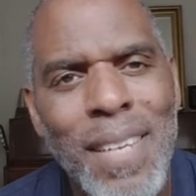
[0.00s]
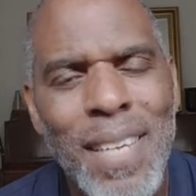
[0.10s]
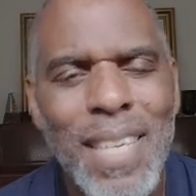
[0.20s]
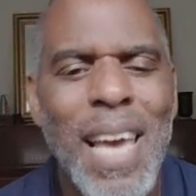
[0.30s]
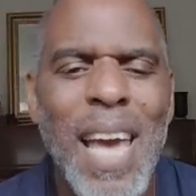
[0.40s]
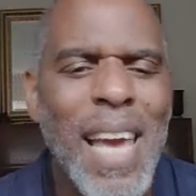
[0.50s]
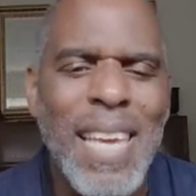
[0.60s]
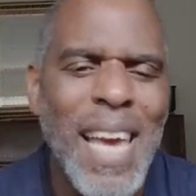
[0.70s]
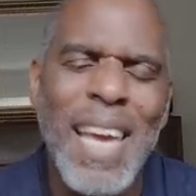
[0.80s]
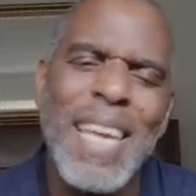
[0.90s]
yeah,
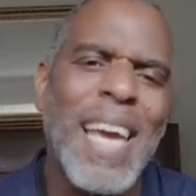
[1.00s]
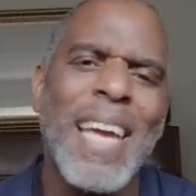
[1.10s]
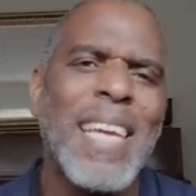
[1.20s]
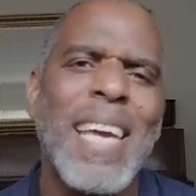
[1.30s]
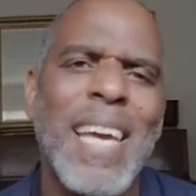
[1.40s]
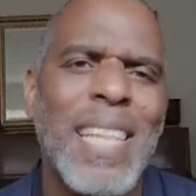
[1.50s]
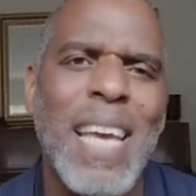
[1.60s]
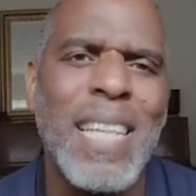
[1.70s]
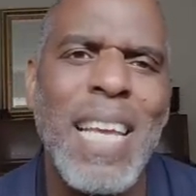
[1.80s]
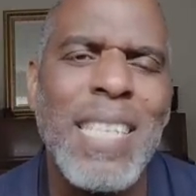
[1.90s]

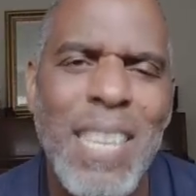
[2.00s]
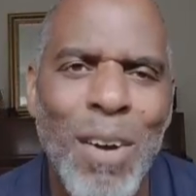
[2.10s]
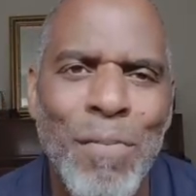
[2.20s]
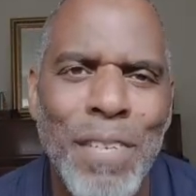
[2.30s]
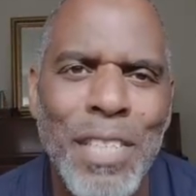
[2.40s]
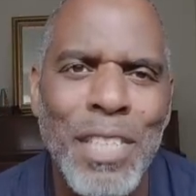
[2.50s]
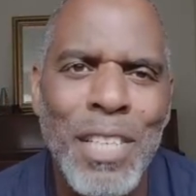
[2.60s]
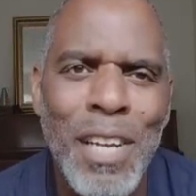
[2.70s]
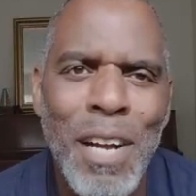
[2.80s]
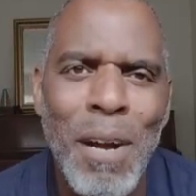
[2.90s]
they're selfish,
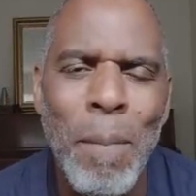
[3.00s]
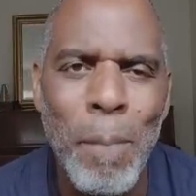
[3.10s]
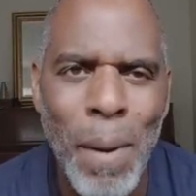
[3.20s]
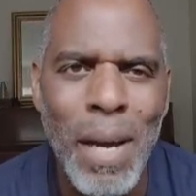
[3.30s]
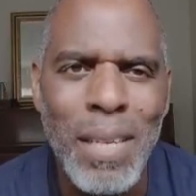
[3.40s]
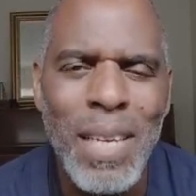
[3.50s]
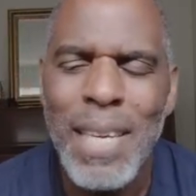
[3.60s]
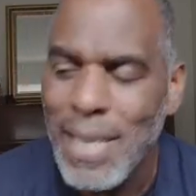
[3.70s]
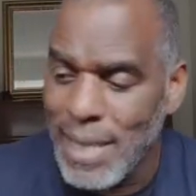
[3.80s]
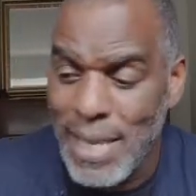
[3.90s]
but
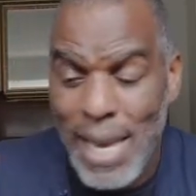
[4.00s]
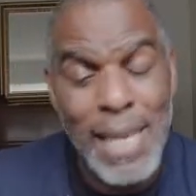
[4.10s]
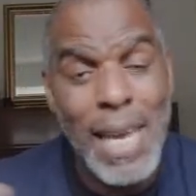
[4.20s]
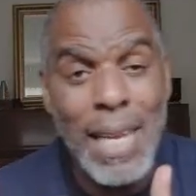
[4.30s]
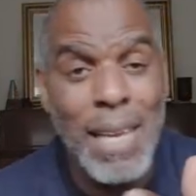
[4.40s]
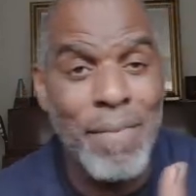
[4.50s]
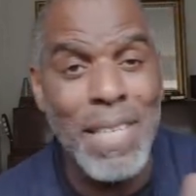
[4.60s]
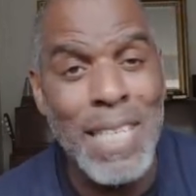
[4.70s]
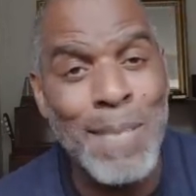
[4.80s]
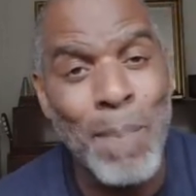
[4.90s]
yeah, they live in
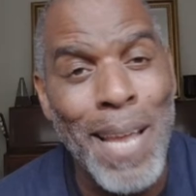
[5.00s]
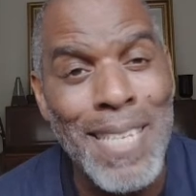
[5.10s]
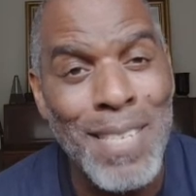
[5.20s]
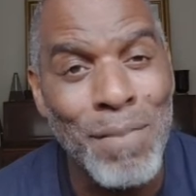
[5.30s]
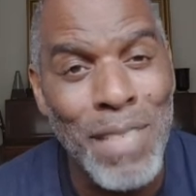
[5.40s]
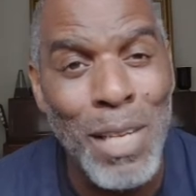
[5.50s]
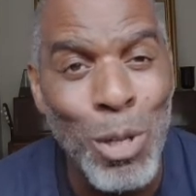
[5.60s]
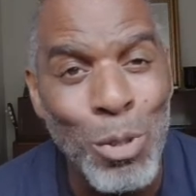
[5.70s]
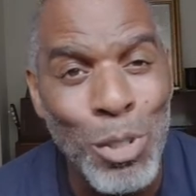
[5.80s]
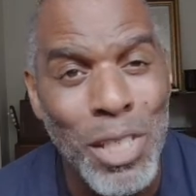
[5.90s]
this place of
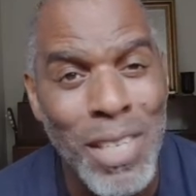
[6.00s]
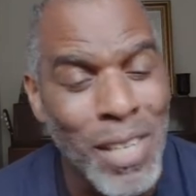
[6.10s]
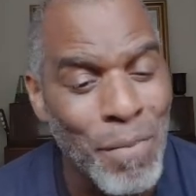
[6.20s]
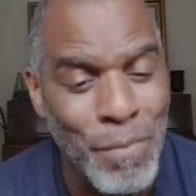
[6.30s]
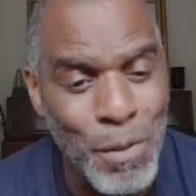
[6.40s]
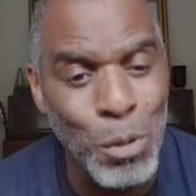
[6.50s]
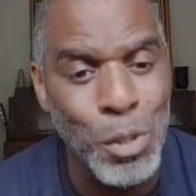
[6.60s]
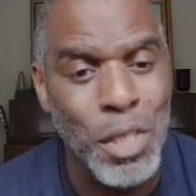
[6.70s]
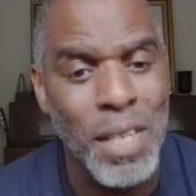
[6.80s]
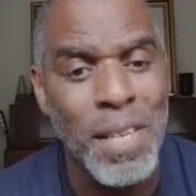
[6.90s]
delusion and
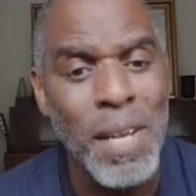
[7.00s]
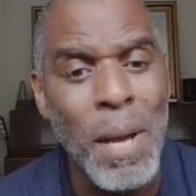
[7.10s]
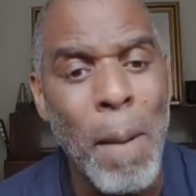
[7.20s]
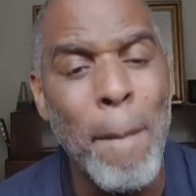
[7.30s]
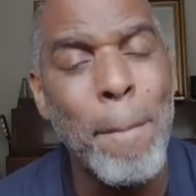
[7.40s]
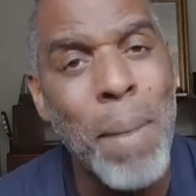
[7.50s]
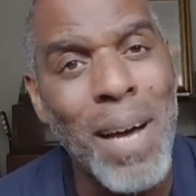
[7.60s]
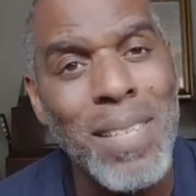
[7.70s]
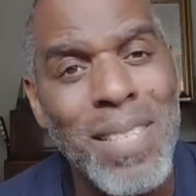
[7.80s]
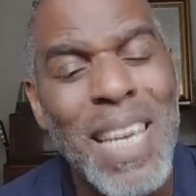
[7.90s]
confusion.
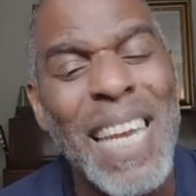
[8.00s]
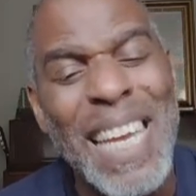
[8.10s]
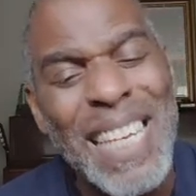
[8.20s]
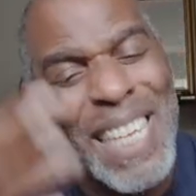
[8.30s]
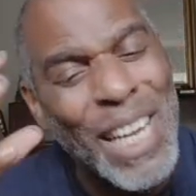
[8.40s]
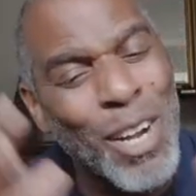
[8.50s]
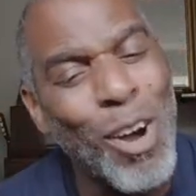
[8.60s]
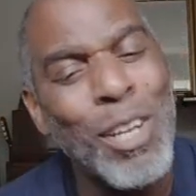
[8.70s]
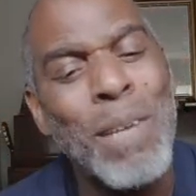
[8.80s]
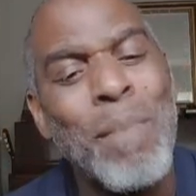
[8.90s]
But in the
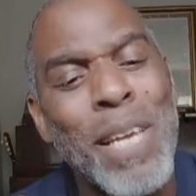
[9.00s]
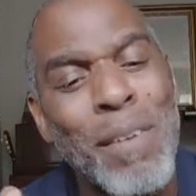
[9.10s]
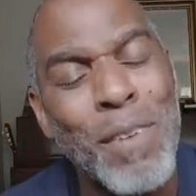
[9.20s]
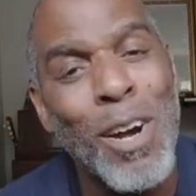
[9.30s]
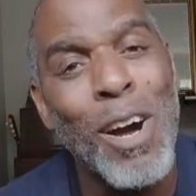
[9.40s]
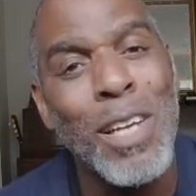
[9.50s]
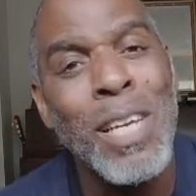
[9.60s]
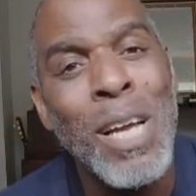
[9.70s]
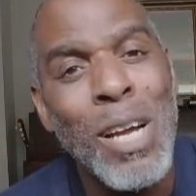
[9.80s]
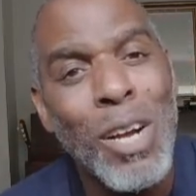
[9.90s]
economy of God,
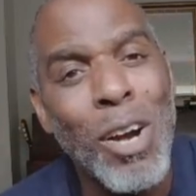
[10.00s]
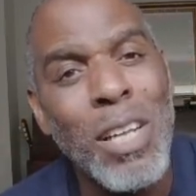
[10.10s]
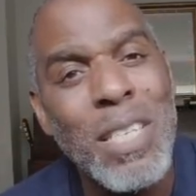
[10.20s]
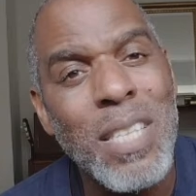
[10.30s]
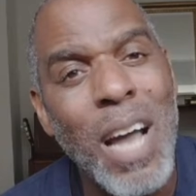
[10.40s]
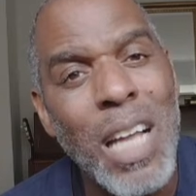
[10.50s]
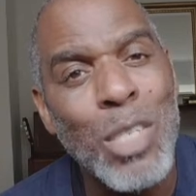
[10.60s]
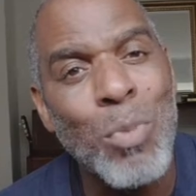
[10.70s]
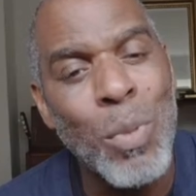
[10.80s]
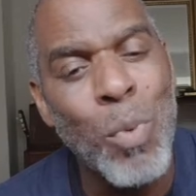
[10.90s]
God
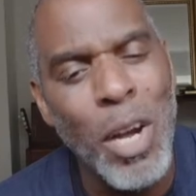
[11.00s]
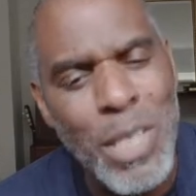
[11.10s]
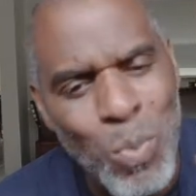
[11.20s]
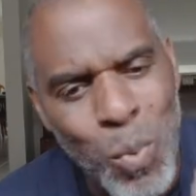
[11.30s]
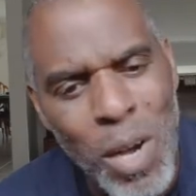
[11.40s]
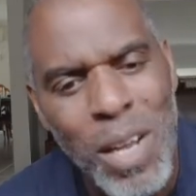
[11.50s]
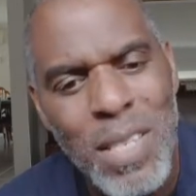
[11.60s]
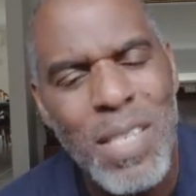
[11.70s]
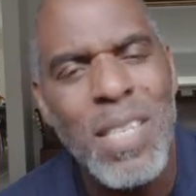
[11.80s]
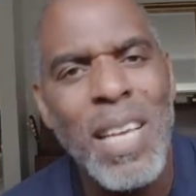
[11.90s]
starts with what is
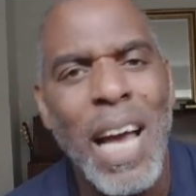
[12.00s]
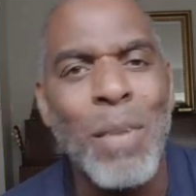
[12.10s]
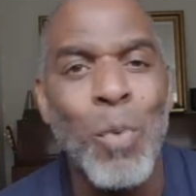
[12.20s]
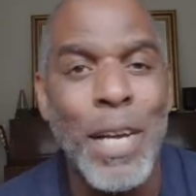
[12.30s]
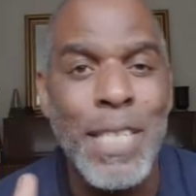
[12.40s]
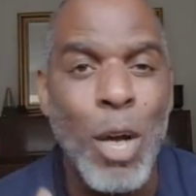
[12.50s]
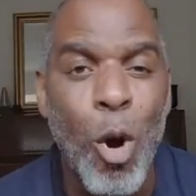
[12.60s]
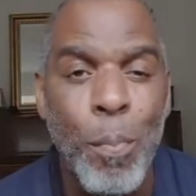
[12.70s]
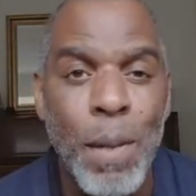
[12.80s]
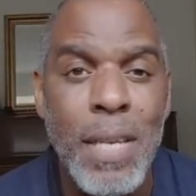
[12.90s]
worse and what is
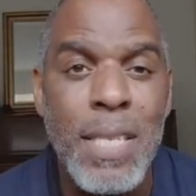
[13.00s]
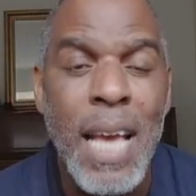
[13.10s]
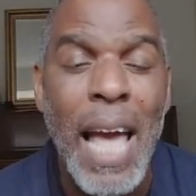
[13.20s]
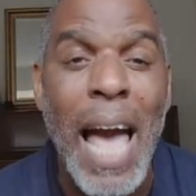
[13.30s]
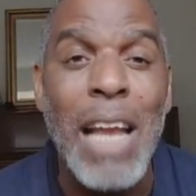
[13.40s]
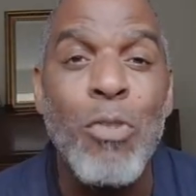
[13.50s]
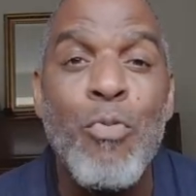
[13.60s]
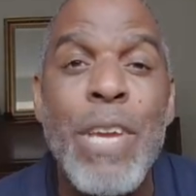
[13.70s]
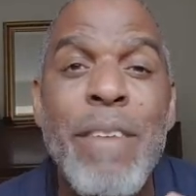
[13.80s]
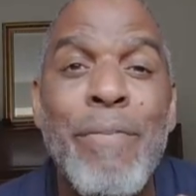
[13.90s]
hopeless and
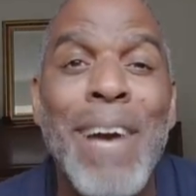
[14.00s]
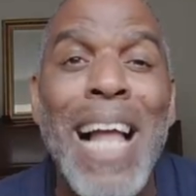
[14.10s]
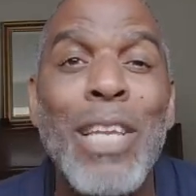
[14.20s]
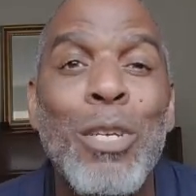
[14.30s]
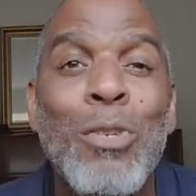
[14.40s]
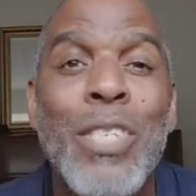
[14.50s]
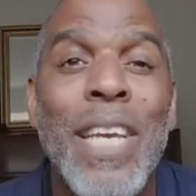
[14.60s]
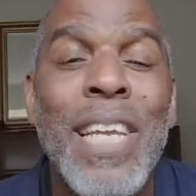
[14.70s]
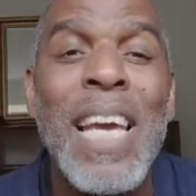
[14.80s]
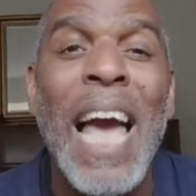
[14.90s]
revalues
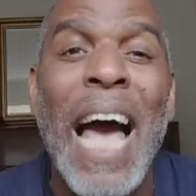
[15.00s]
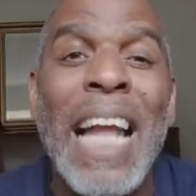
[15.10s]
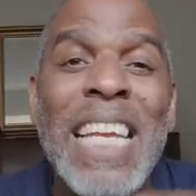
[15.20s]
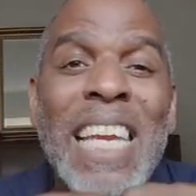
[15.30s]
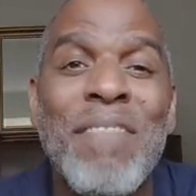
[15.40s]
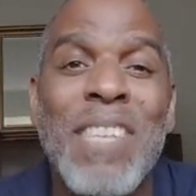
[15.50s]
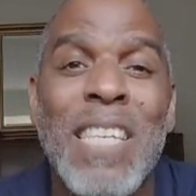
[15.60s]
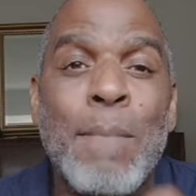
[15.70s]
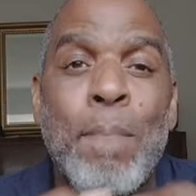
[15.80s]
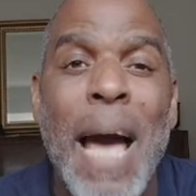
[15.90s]
it and gives
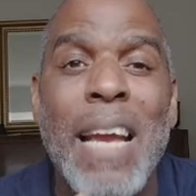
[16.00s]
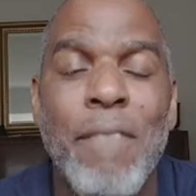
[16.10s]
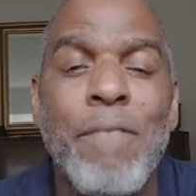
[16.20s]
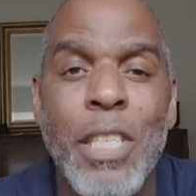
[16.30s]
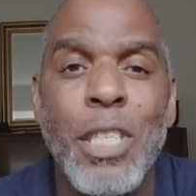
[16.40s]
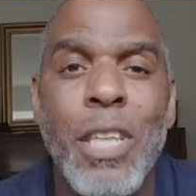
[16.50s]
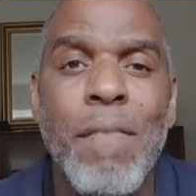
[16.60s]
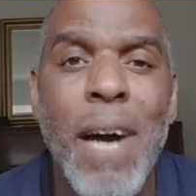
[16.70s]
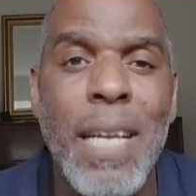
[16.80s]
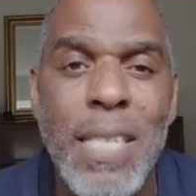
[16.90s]
us back a vision
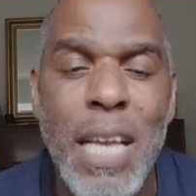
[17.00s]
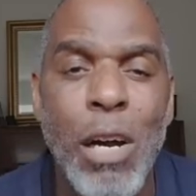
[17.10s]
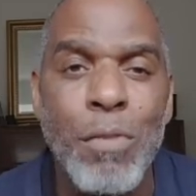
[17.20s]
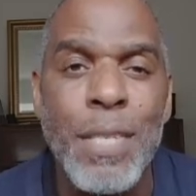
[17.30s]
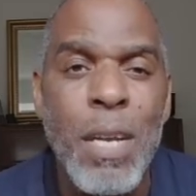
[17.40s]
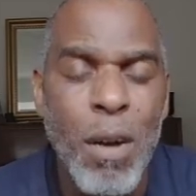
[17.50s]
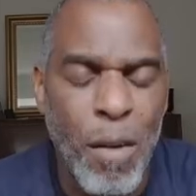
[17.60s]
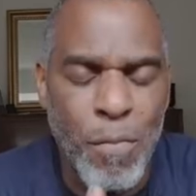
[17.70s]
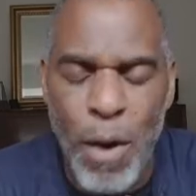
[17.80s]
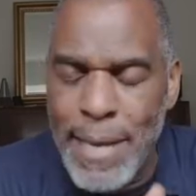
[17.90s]
of ourselves,
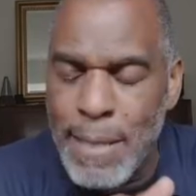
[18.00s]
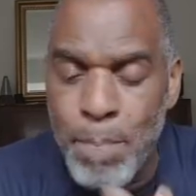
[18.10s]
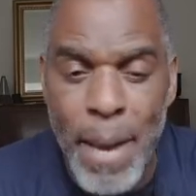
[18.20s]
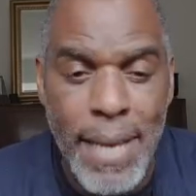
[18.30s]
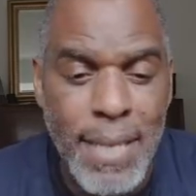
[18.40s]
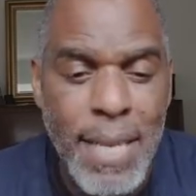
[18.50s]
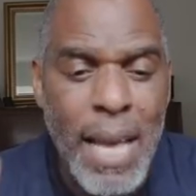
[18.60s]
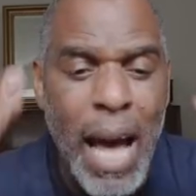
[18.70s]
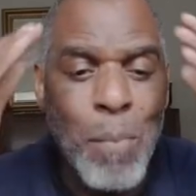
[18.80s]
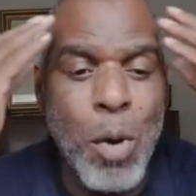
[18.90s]
of what is best
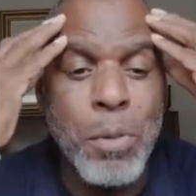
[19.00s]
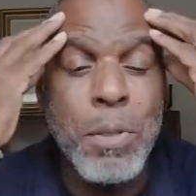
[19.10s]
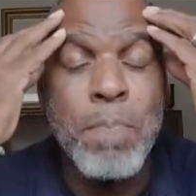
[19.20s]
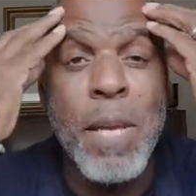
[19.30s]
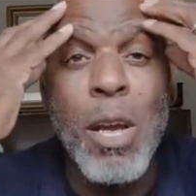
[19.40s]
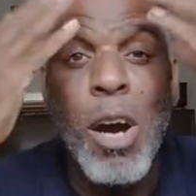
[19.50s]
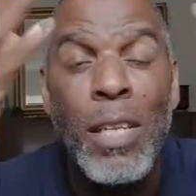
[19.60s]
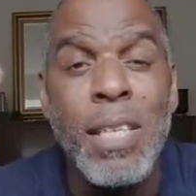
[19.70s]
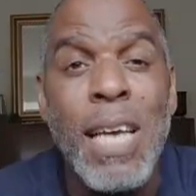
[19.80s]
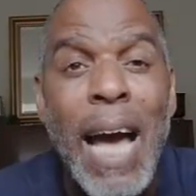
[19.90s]
and what was
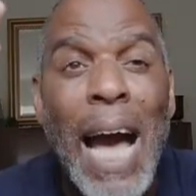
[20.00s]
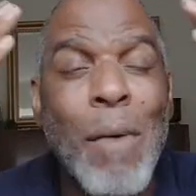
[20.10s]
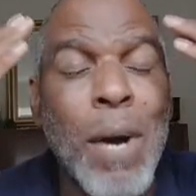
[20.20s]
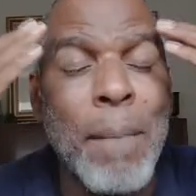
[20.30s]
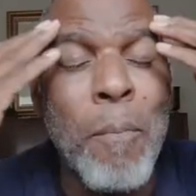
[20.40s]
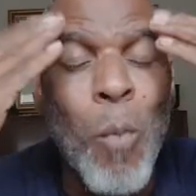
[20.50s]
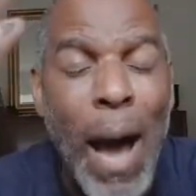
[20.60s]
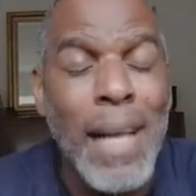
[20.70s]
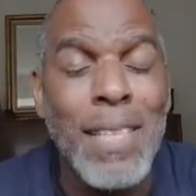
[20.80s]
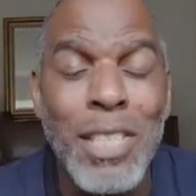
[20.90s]
beyond our
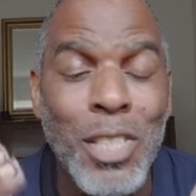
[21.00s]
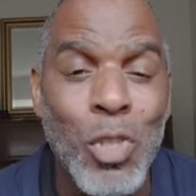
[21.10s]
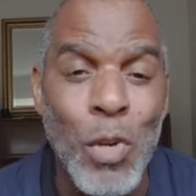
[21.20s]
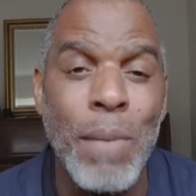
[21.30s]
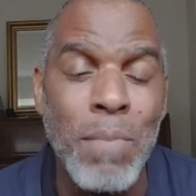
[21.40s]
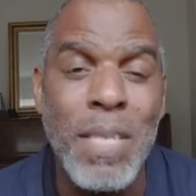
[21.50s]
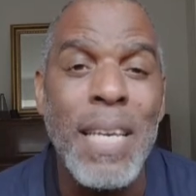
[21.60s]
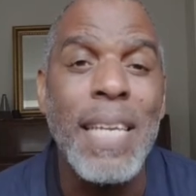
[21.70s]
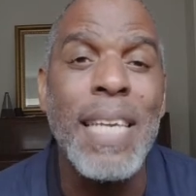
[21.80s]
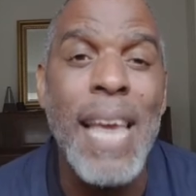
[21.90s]
wildest dreams.
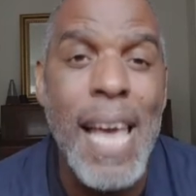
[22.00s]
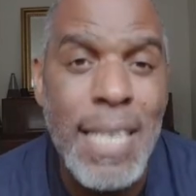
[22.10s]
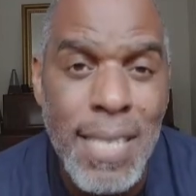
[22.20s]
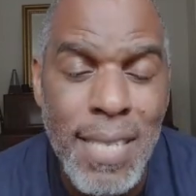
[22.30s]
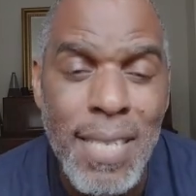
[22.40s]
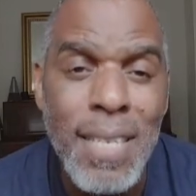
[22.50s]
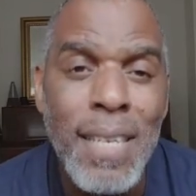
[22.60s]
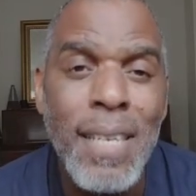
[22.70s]
Yes,